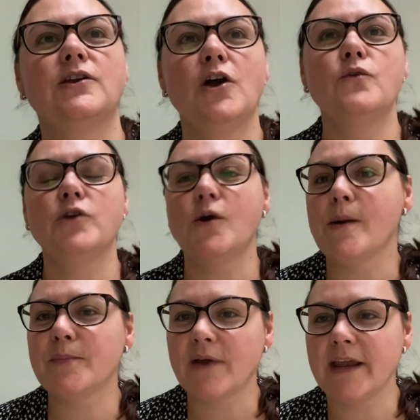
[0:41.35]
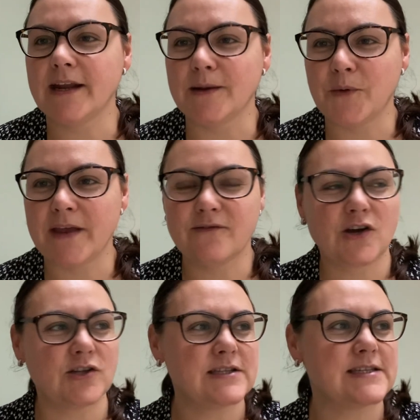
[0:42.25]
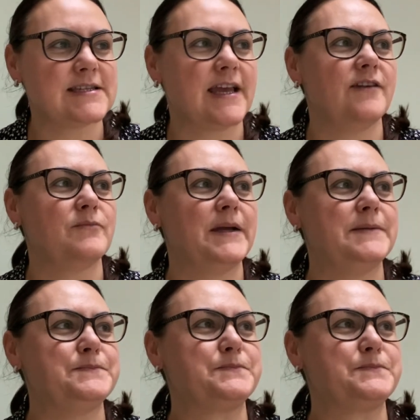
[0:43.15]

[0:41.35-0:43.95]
No, I'm praying, I'm waiting for God to save me.